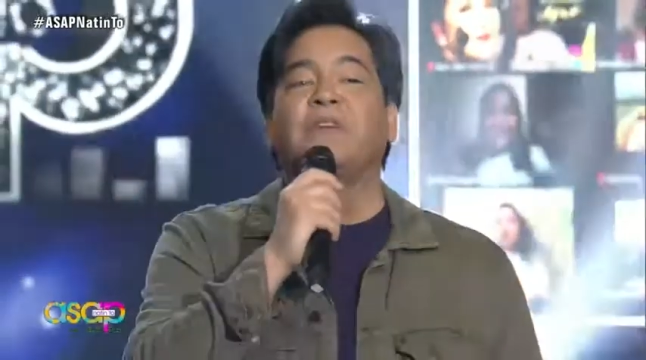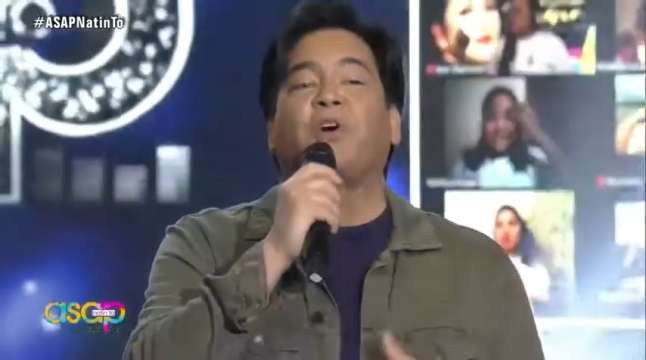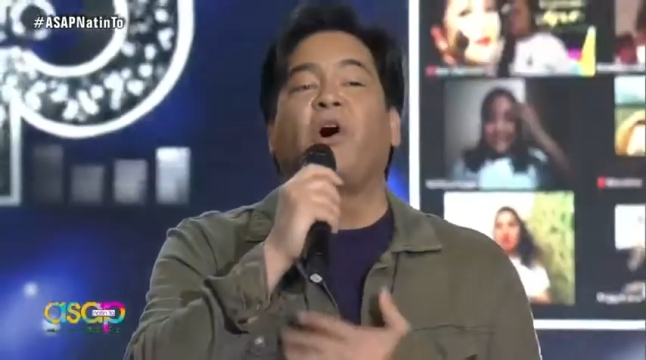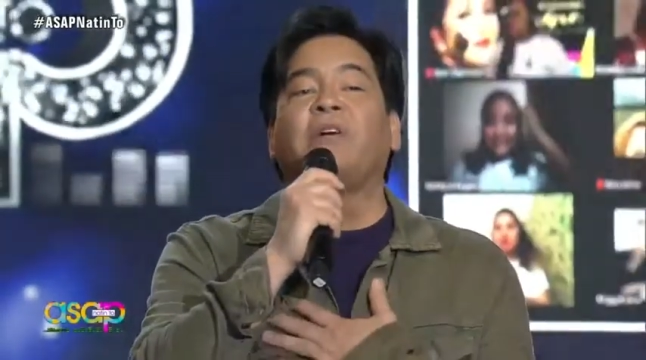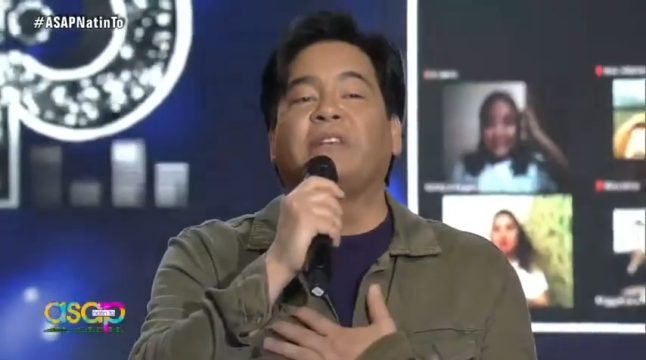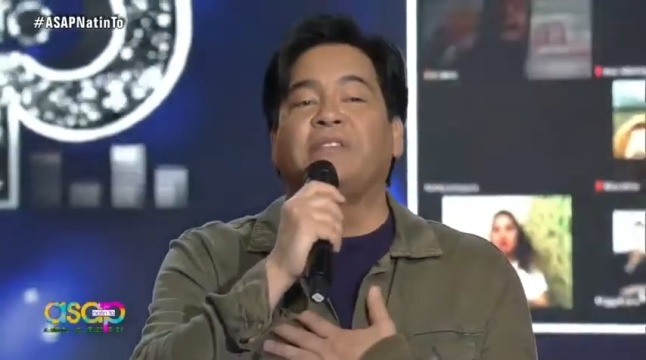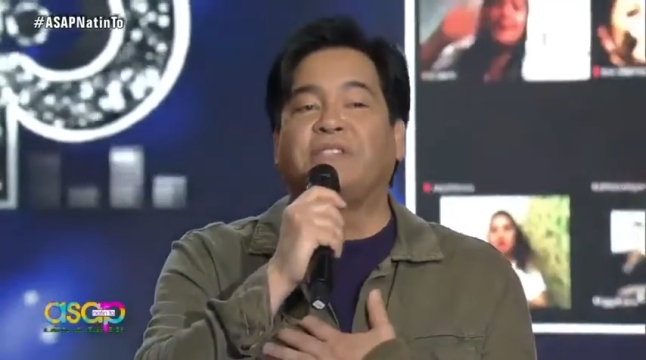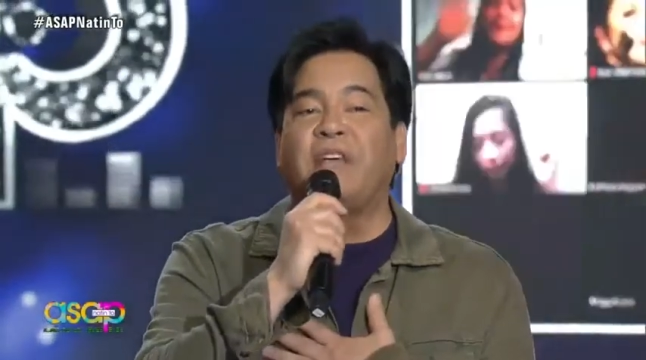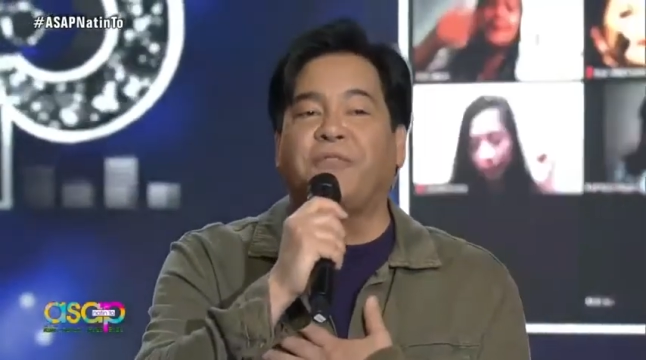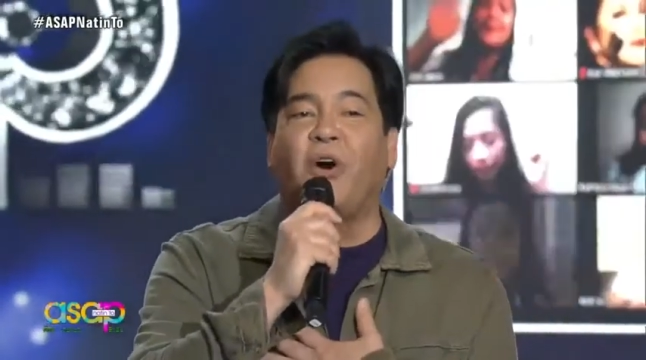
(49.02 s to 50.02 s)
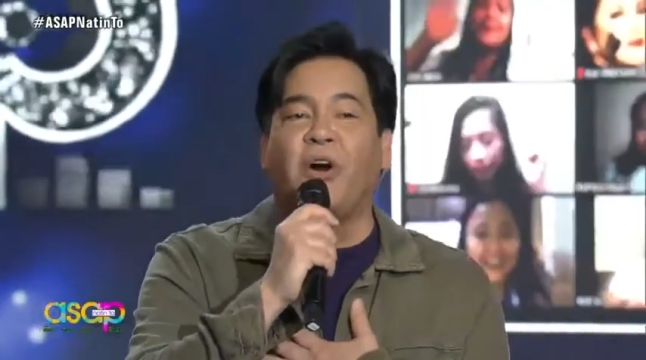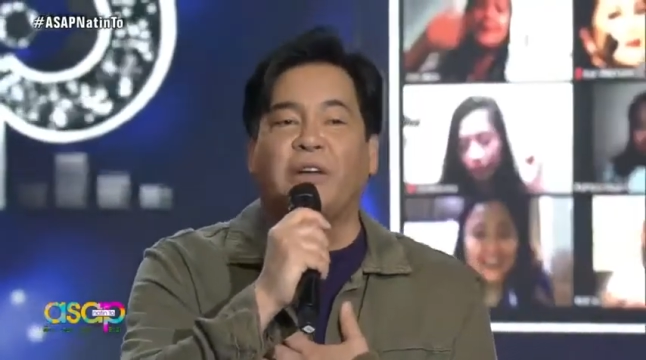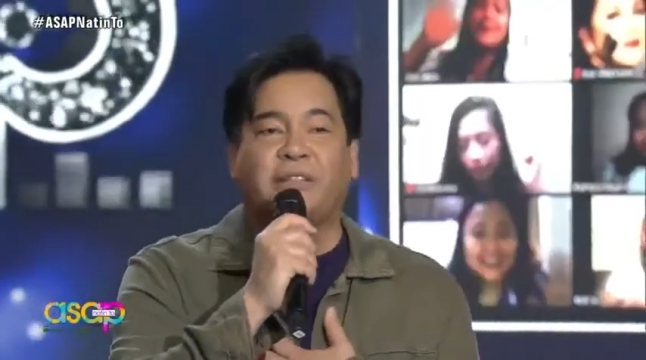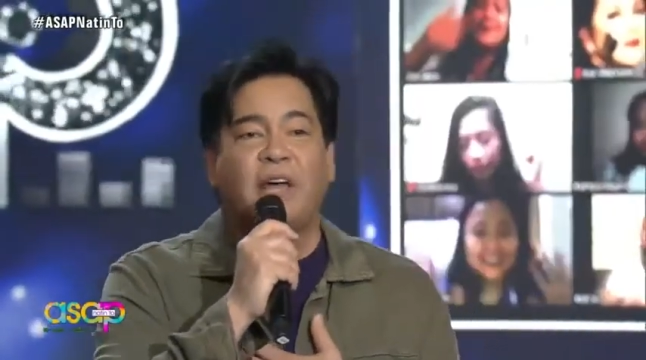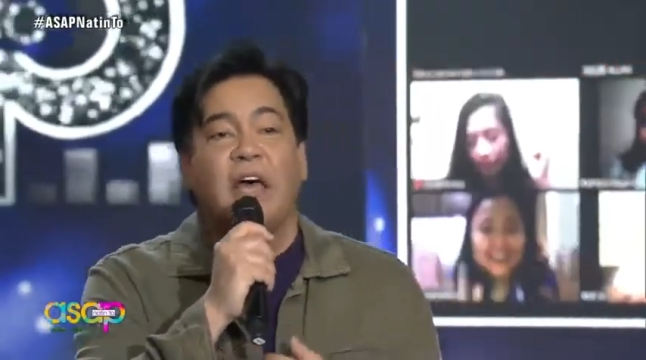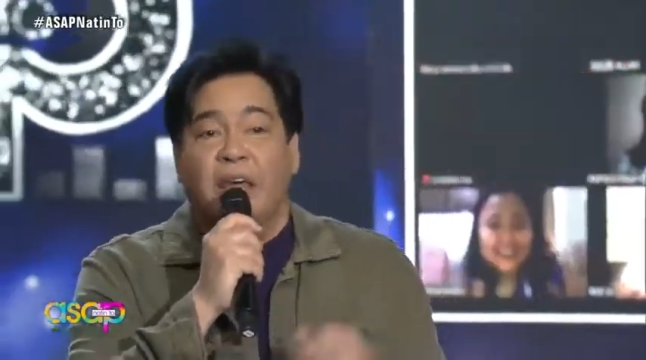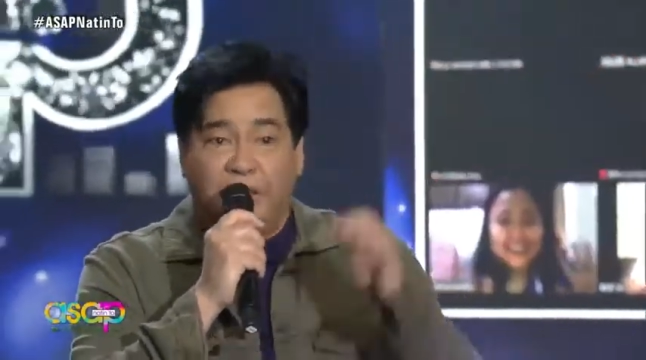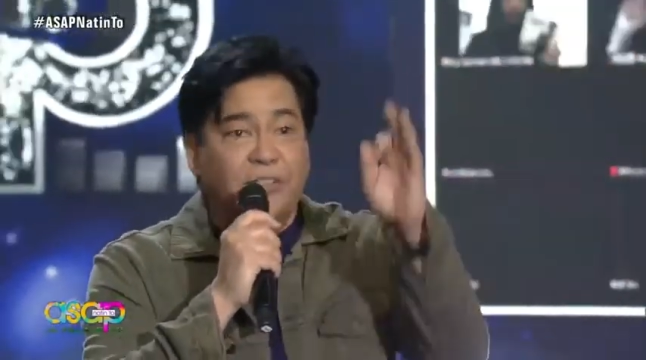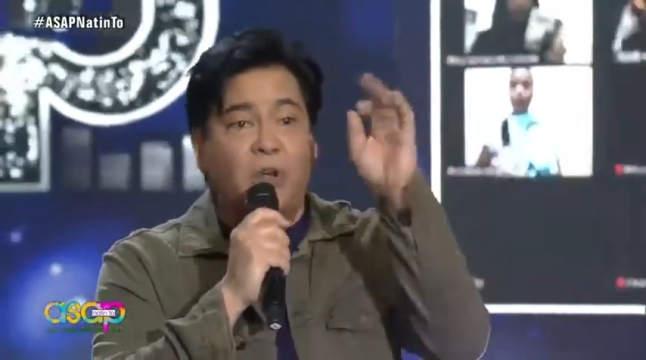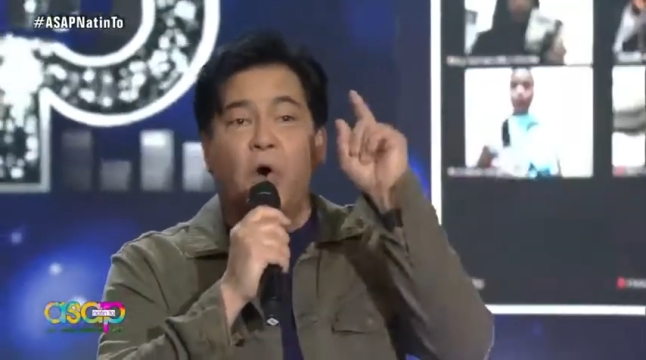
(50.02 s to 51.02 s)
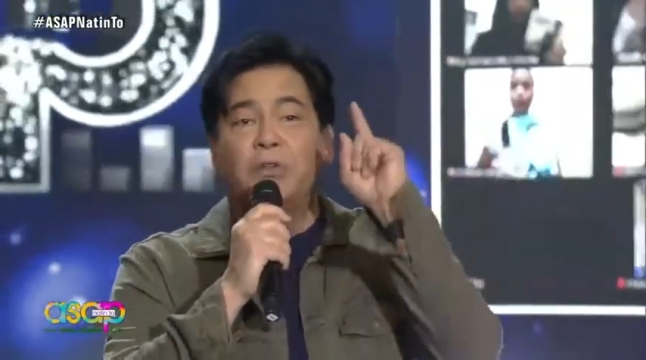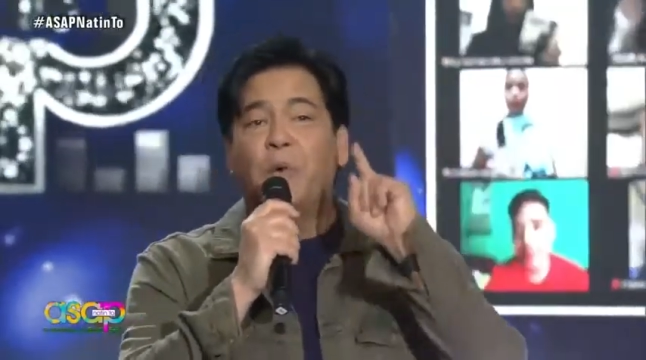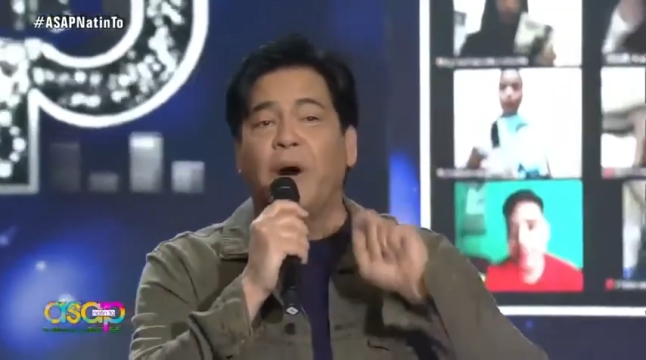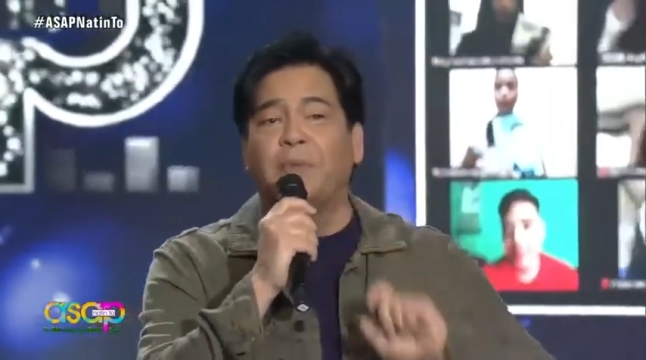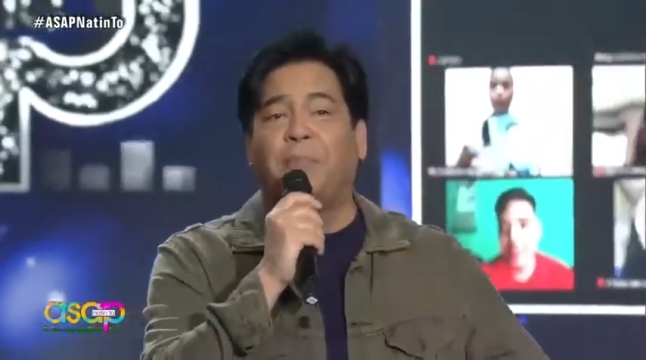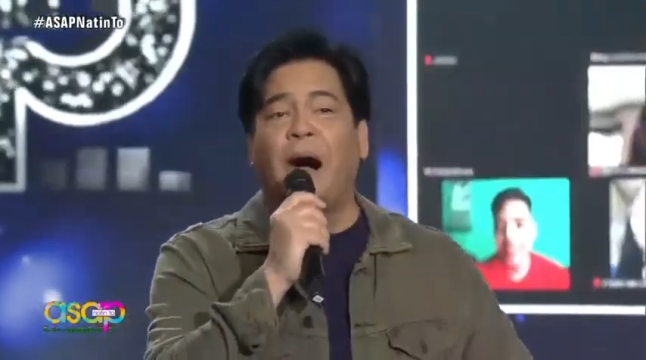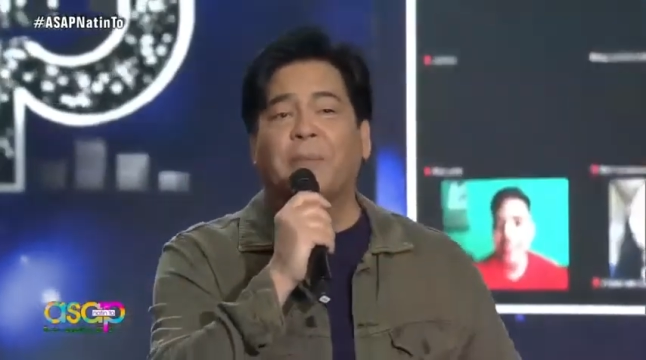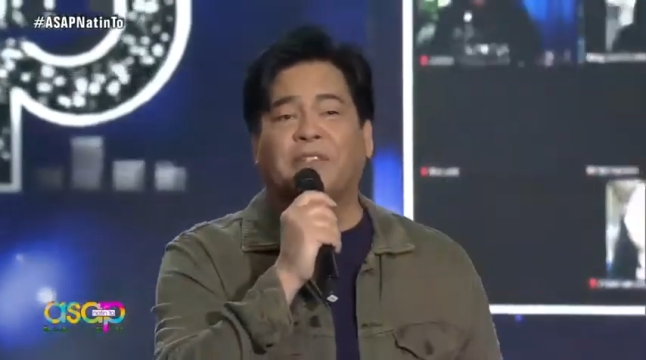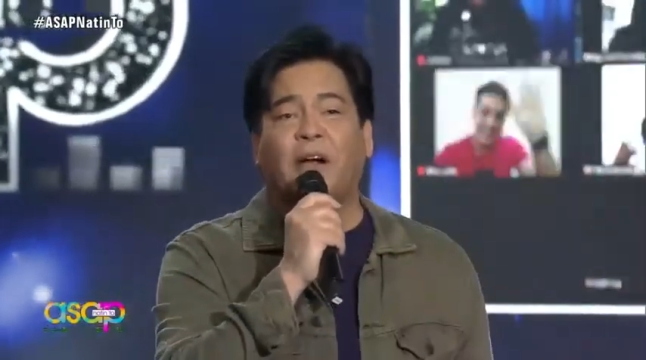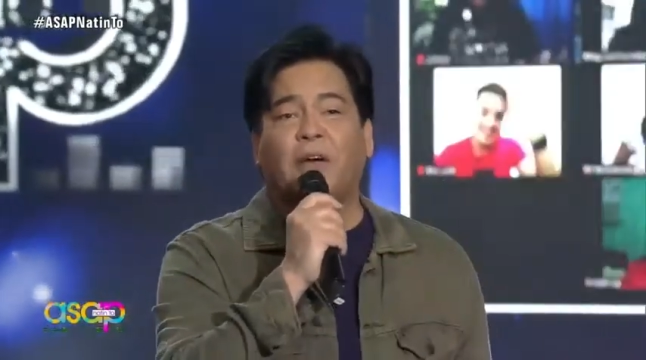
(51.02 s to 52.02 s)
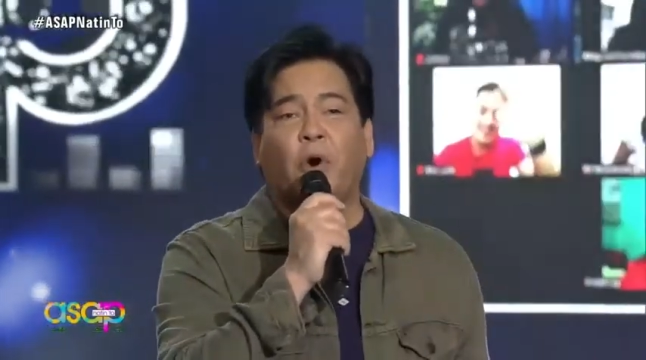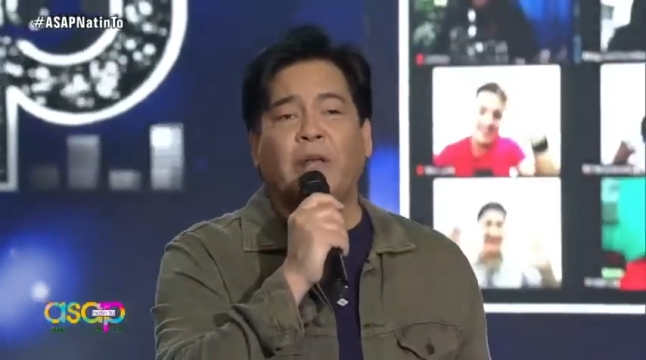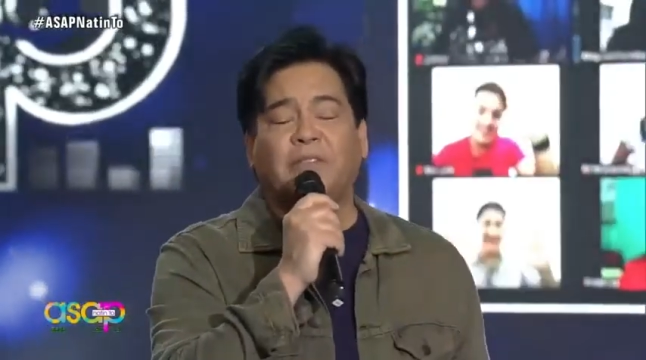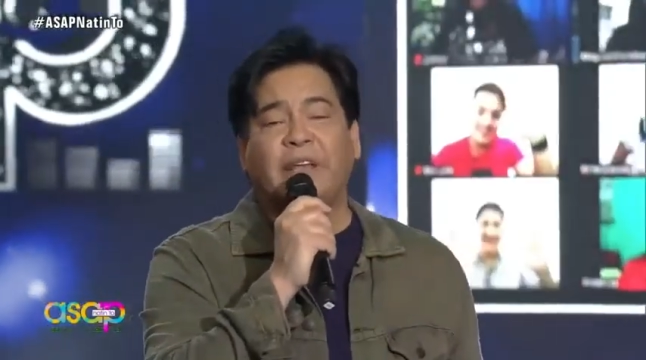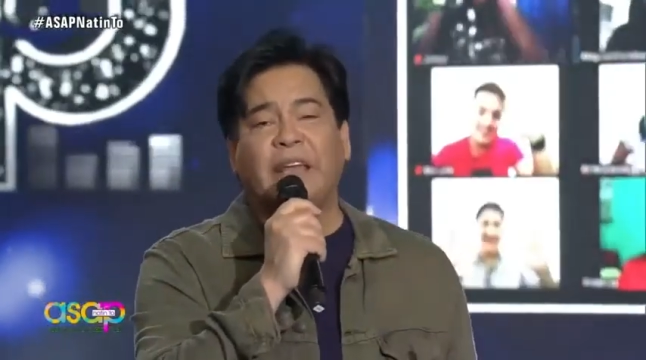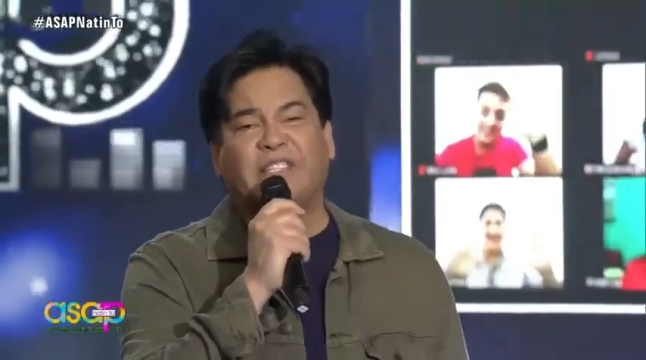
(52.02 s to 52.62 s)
of course the G-Force, there's only one pop star royalty,